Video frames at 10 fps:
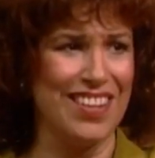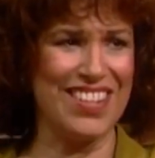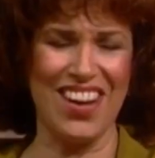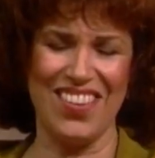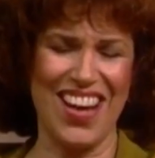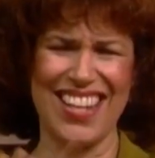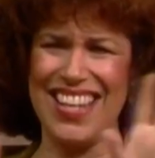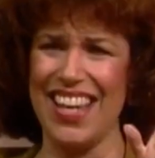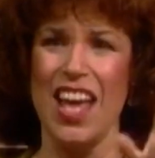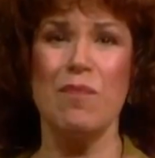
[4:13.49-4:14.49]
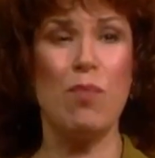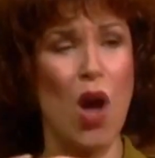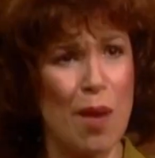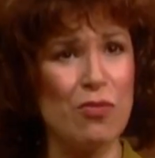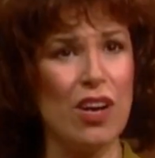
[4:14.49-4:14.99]
no, I can't.
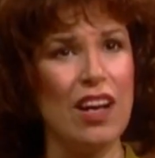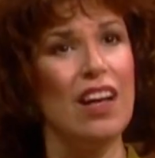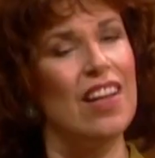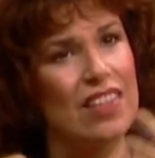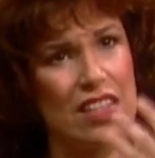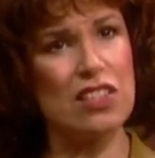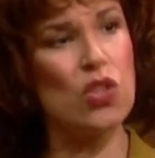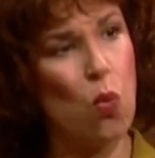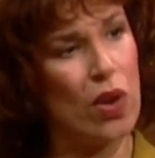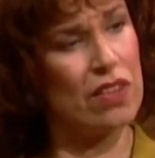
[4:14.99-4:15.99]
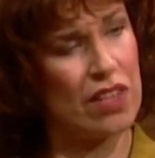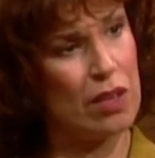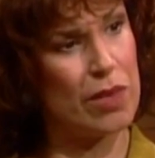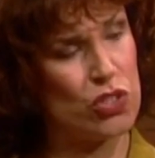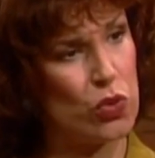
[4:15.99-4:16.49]
Barbara, this is the one thing
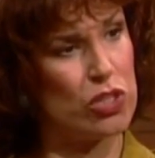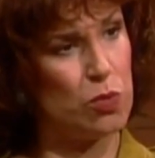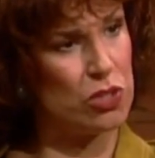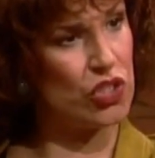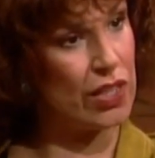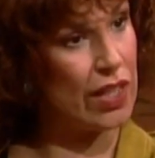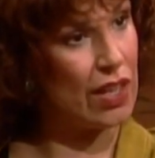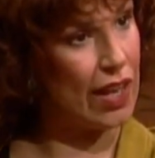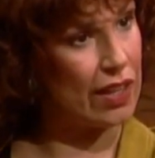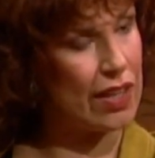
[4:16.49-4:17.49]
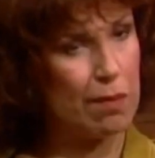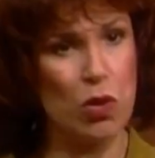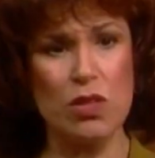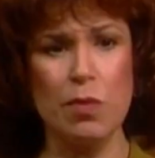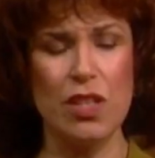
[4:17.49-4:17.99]
about George Bush that I like, that
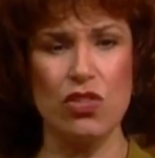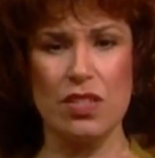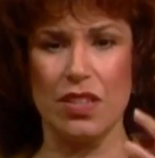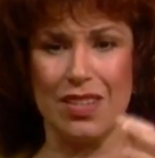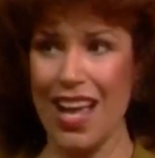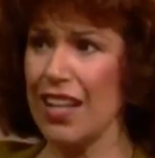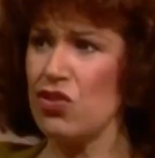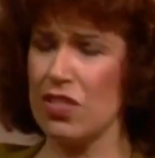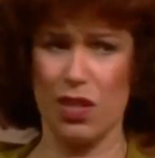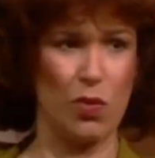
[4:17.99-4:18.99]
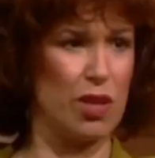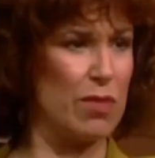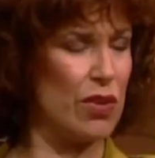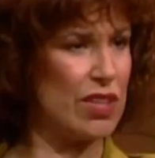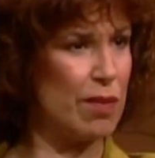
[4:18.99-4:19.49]
most men just unconsciously want to
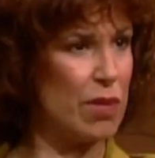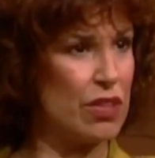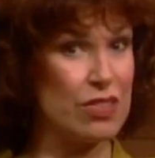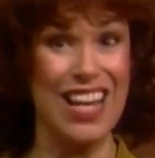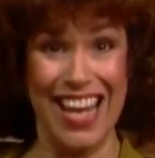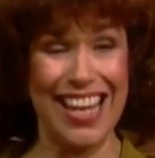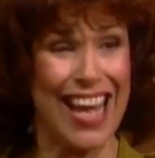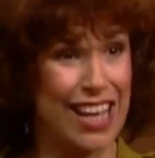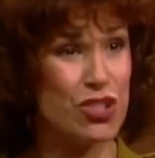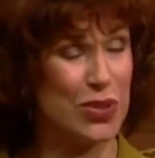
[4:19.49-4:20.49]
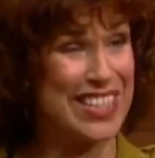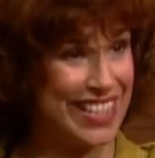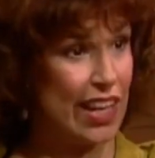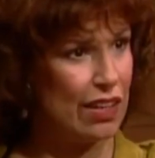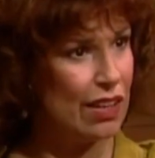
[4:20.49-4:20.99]
marry their mothers. He actually did.